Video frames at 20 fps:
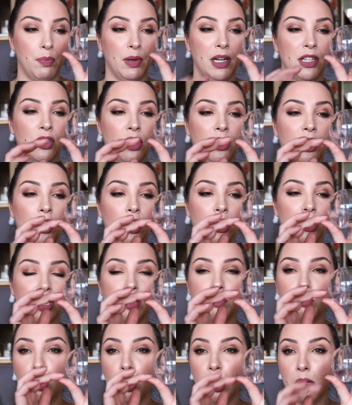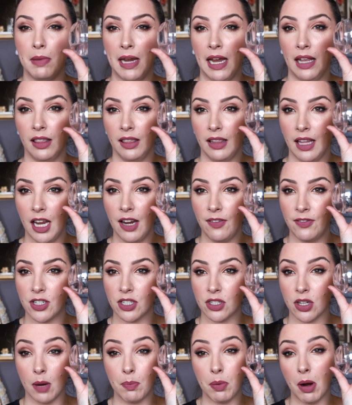But it's only got a small amount left,
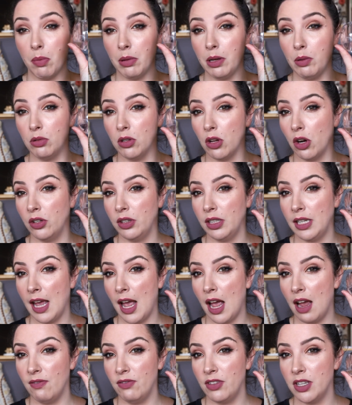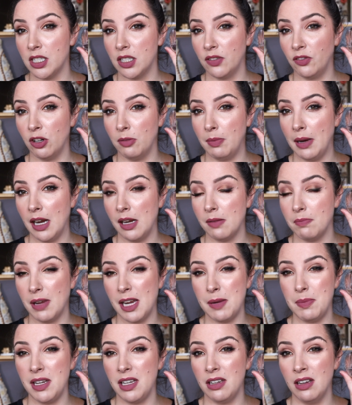so I probably will only have this for about
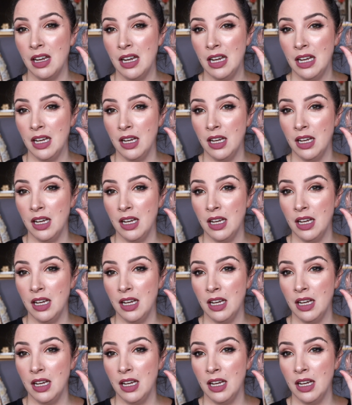maybe